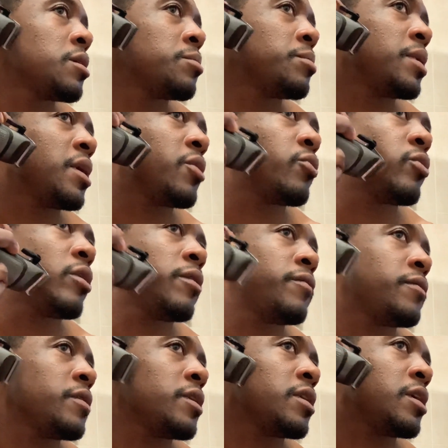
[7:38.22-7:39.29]
being rough,
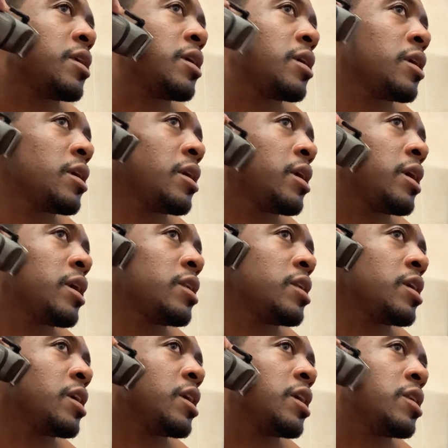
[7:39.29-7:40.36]

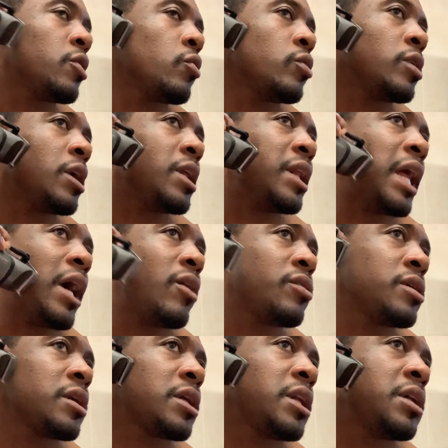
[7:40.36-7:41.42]
it don't allow
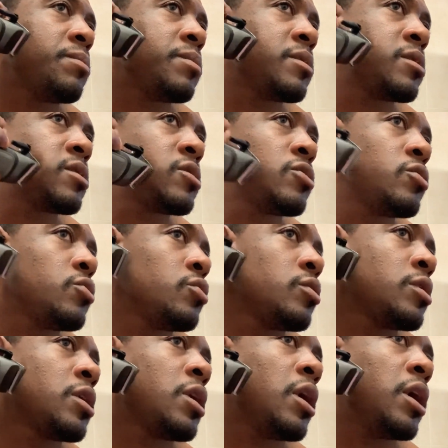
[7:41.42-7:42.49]
the clippers to
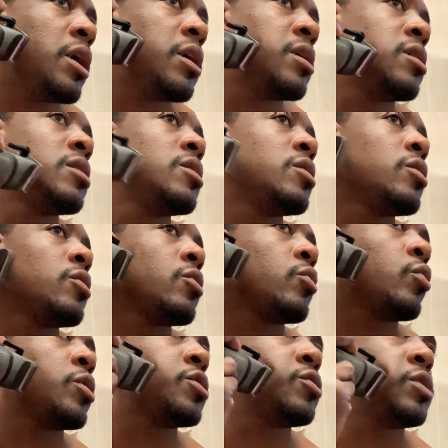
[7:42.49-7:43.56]
cut
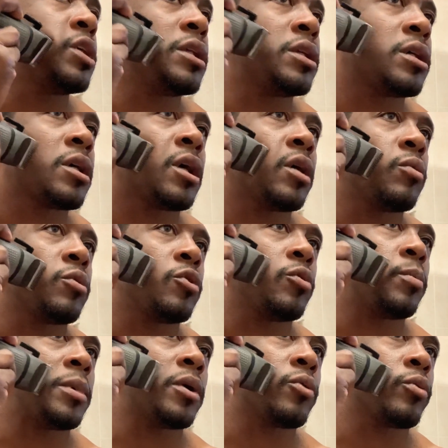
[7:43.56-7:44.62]
what you need to cut when
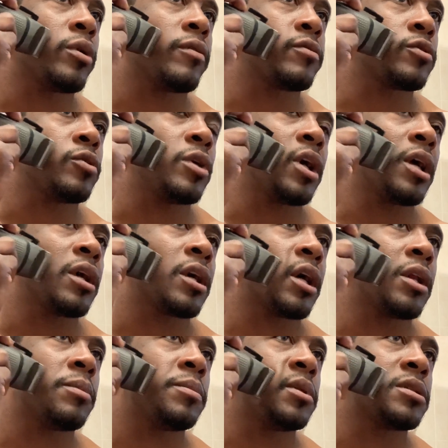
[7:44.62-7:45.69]
you're being rough. So you gotta
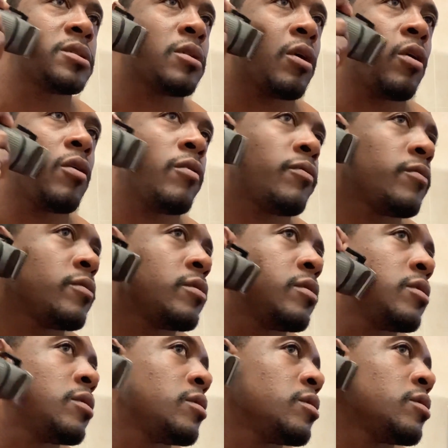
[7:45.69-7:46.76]
kind of be soft
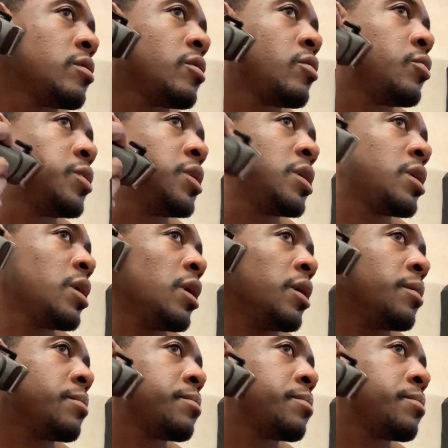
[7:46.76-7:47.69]
with the cut.